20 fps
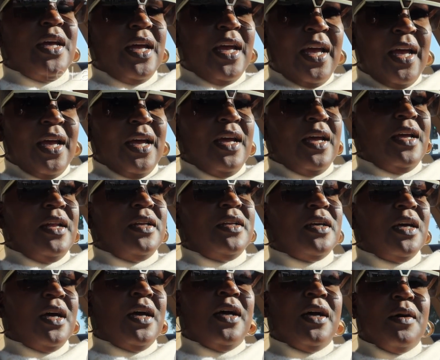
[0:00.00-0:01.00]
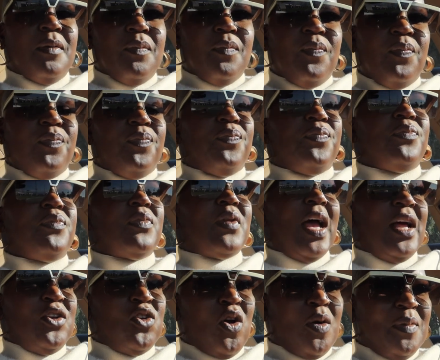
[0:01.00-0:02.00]
And
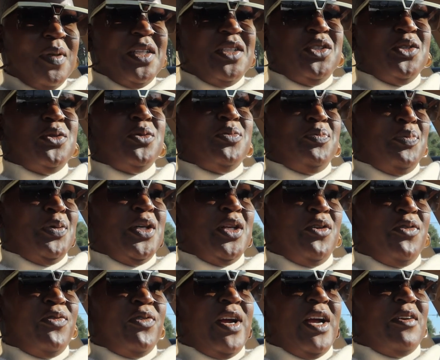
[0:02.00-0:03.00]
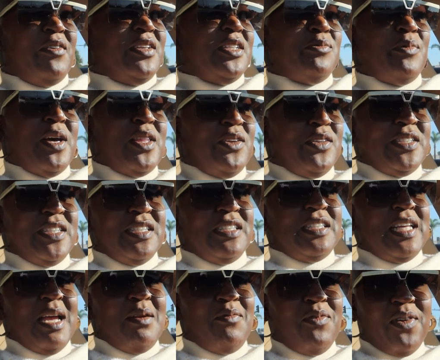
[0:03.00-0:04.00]
I normally do put a fragrance, whether it's the
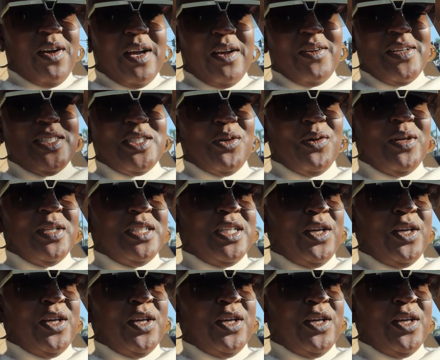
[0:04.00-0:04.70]
same fragrance or a